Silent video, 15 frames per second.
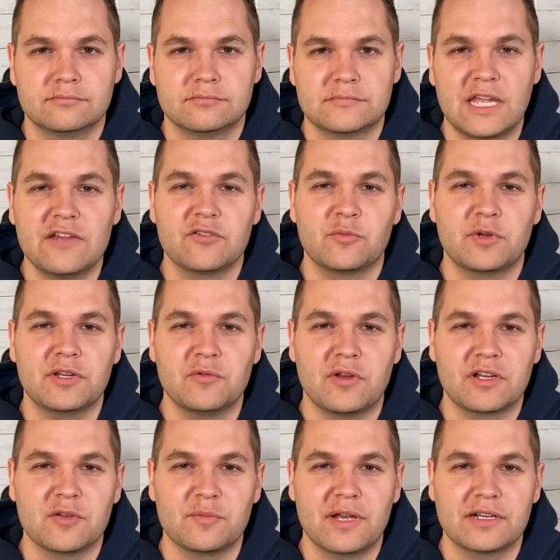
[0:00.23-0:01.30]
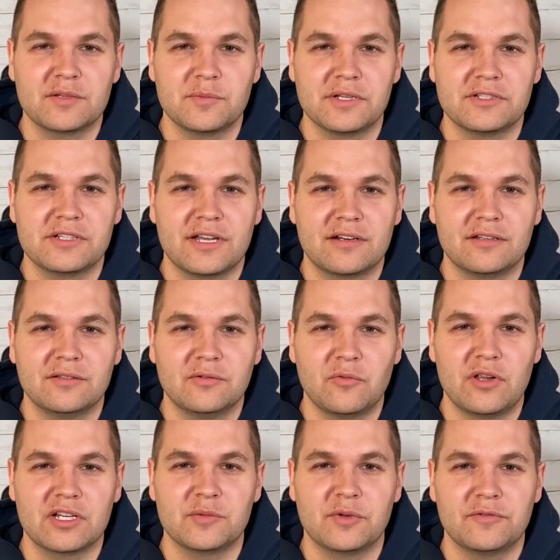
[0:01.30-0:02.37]
Hey everybody, welcome back to my channel.
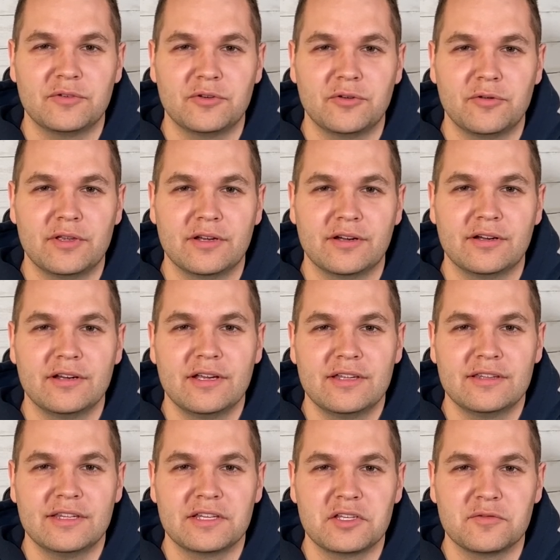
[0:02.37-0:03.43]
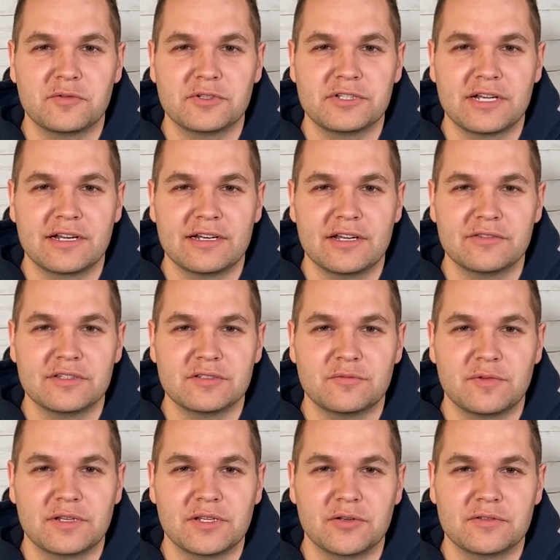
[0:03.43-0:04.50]
Welcome if you're new here. Thank you for checking out this
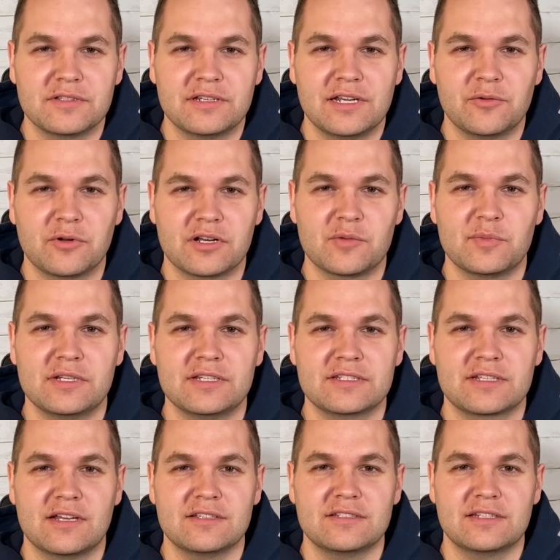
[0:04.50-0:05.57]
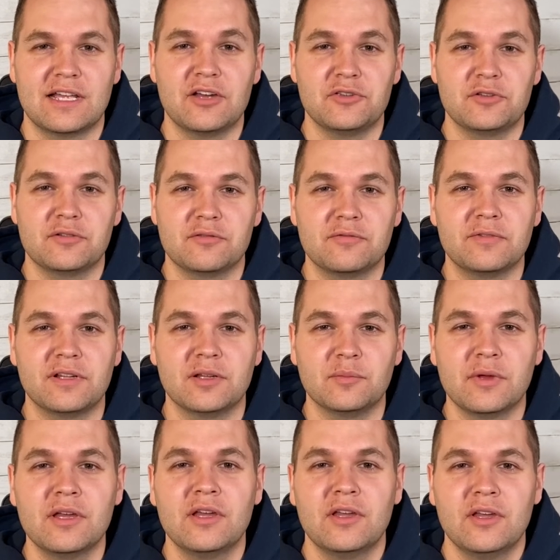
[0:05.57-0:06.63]
video. Today we're going to be discussing how you can
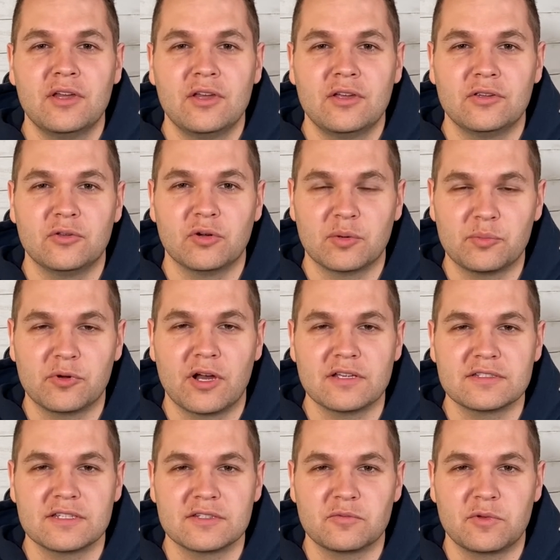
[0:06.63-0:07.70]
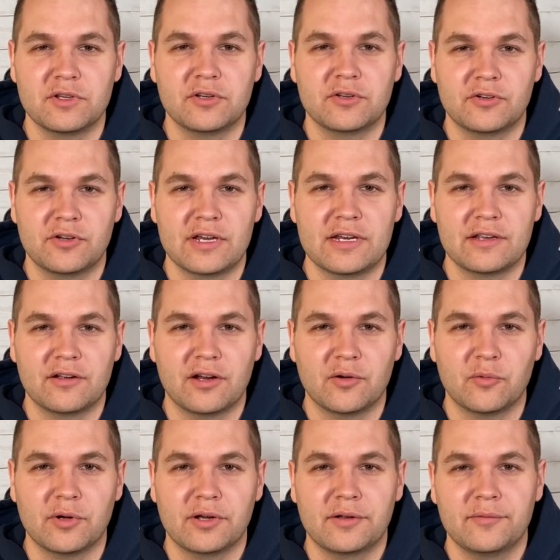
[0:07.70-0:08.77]
film your process when you're creating
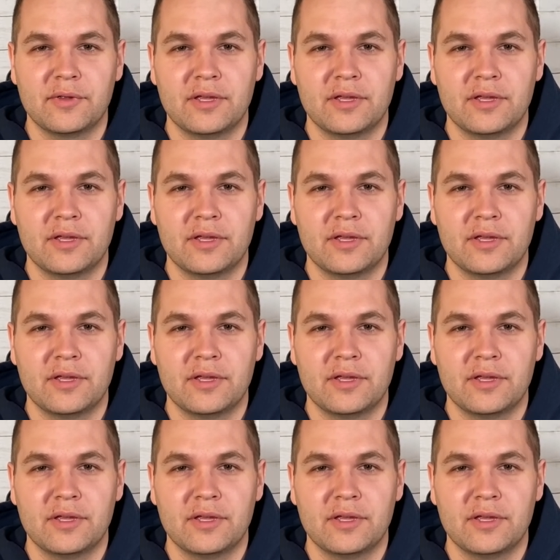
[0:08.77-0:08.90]
artwork.